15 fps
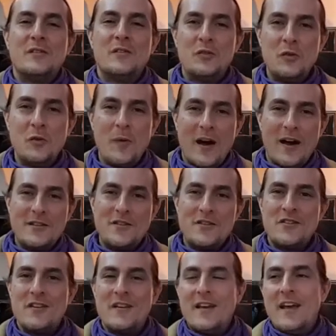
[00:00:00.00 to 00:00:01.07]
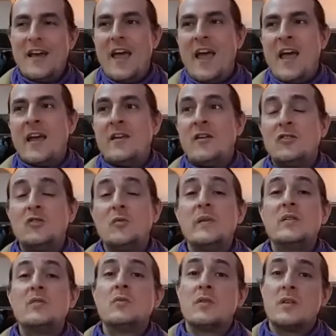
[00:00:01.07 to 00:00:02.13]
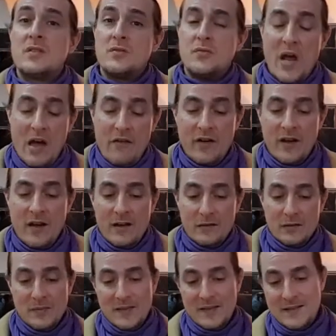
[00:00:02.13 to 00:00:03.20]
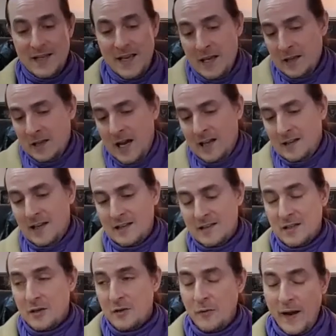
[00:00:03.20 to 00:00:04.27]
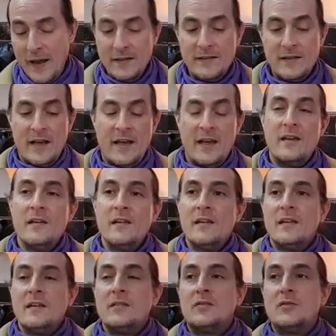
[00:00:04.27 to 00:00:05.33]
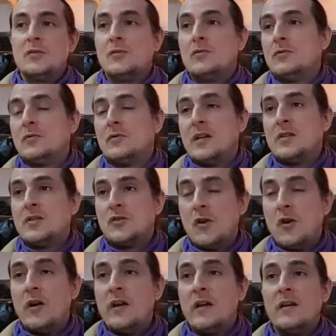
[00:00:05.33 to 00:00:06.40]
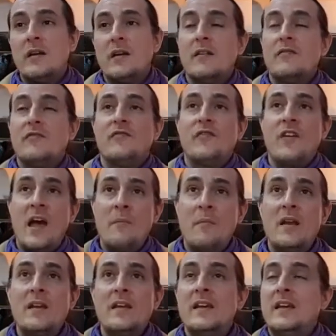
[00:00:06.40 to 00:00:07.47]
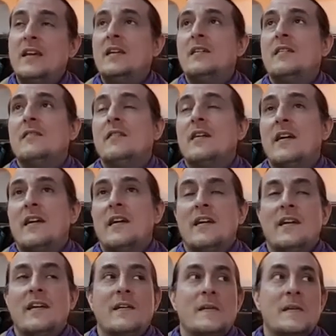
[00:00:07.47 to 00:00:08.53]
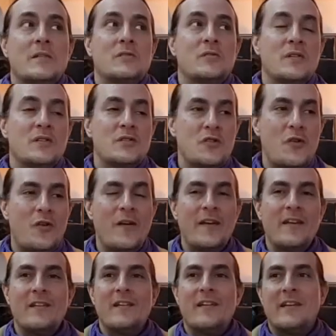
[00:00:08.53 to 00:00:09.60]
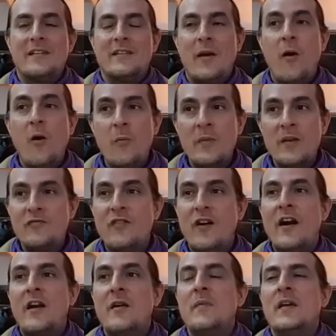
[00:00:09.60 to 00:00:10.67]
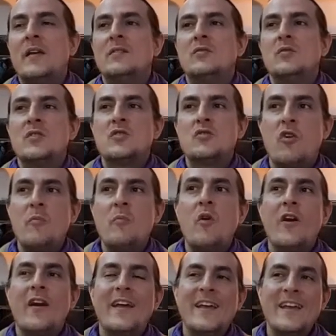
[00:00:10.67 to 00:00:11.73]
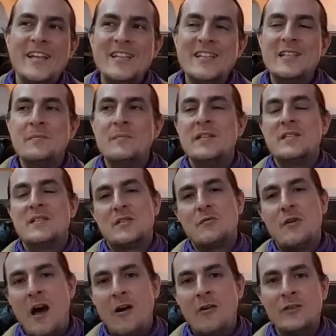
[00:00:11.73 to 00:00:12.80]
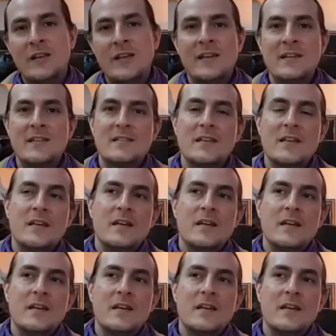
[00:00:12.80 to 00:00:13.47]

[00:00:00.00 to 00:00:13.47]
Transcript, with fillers: too much and not to be too extravagant. But saying that, that's a great day to enjoy family, uh, to enjoy uh, the home environment, to enjoy more intimate surroundings,